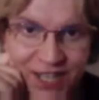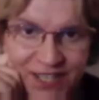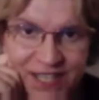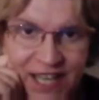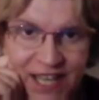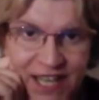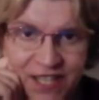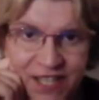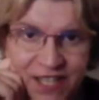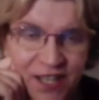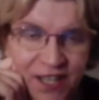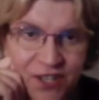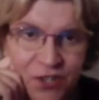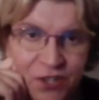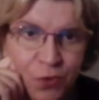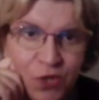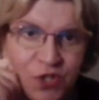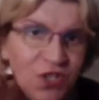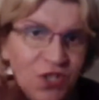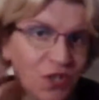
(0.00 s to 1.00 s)
then
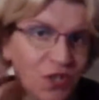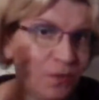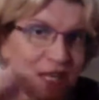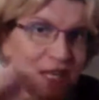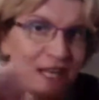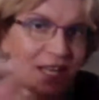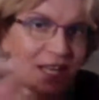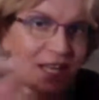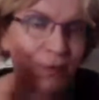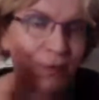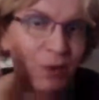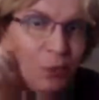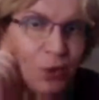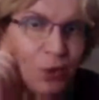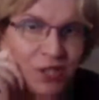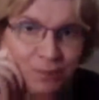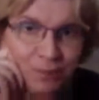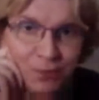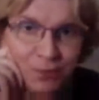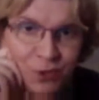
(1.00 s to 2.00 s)
you would immediately be
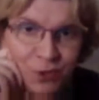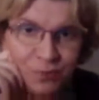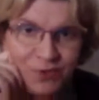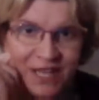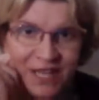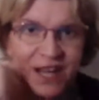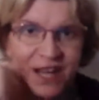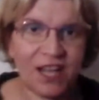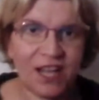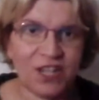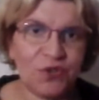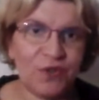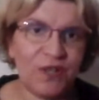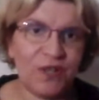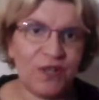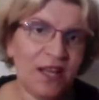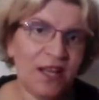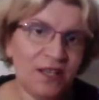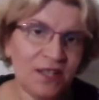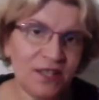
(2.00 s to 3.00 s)
put into
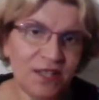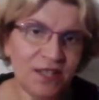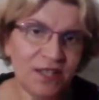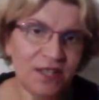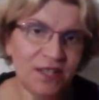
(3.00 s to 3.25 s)
psychiatry and